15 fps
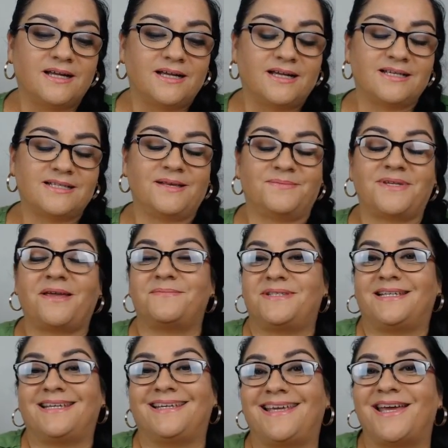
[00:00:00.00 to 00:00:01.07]
sometimes
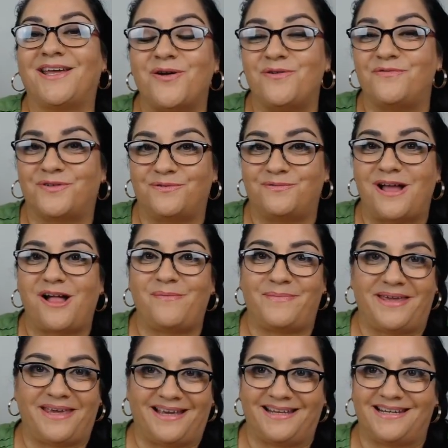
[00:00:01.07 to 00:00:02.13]
it can get
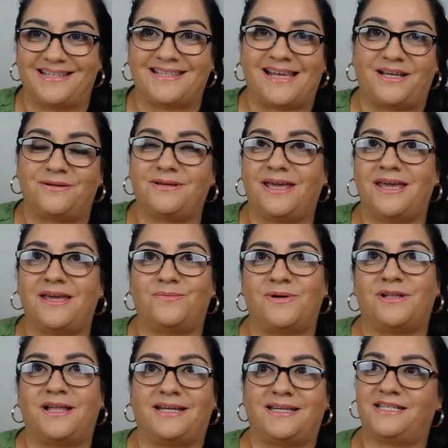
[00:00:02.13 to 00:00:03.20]
overwhelming, and it's like, okay,
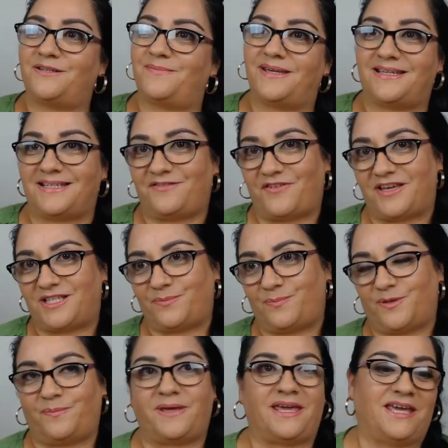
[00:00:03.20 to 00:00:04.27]
well, I need to make a
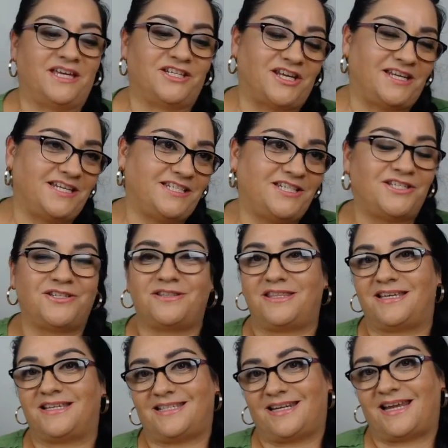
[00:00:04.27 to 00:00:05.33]
Facebook page, I need to do
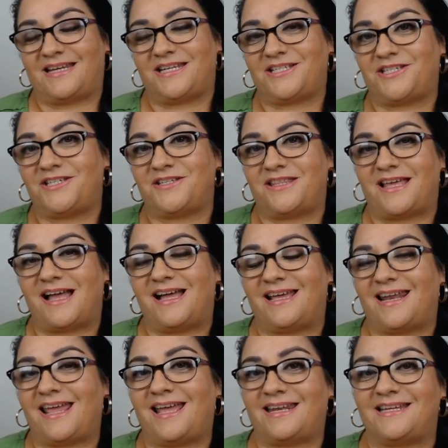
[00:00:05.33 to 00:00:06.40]
this, and I need to do that,
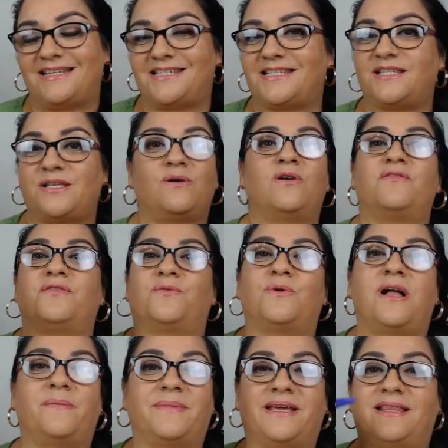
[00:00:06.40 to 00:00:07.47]
and it's just so
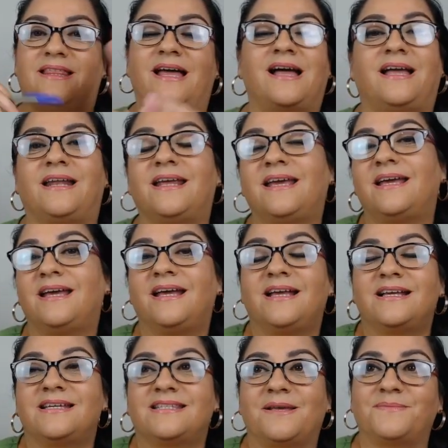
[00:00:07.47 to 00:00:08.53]
overwhelming that
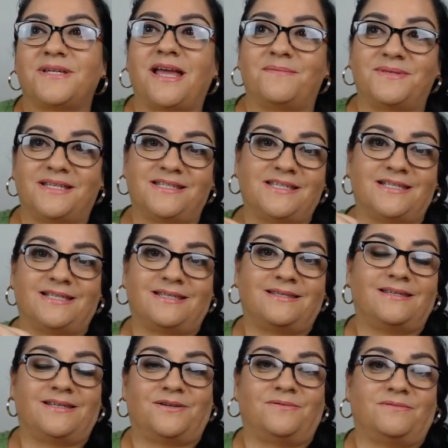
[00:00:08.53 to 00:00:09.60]
sometimes it just,
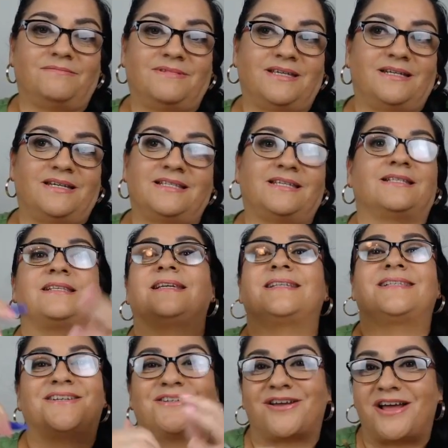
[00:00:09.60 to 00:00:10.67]
then it's just
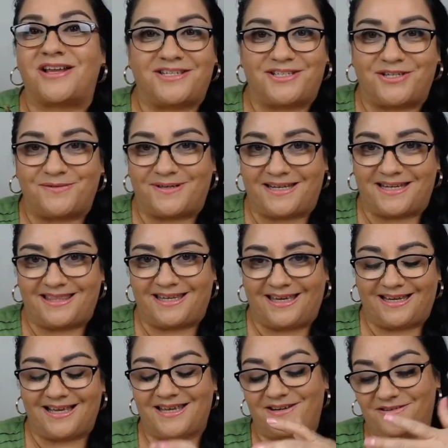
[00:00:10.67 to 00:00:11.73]
easier not to do anything.
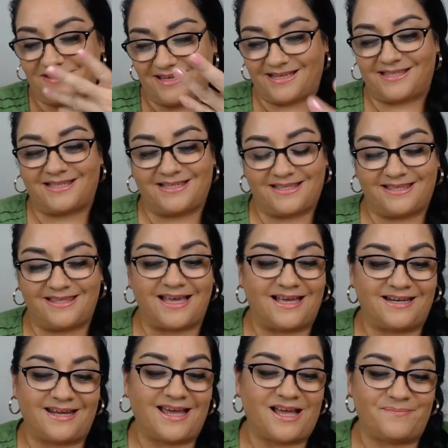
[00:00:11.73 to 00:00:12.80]
I know
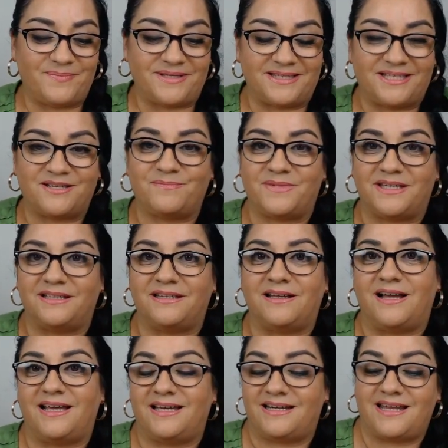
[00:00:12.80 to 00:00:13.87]
that happens to me a
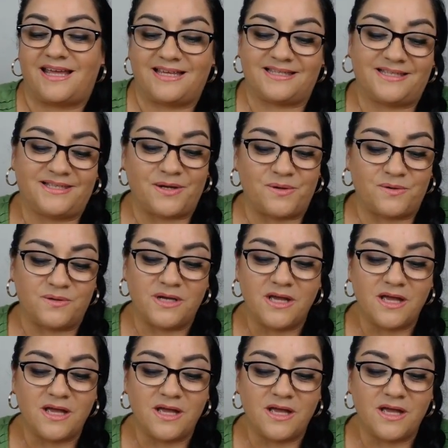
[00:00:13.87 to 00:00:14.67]
lot, and so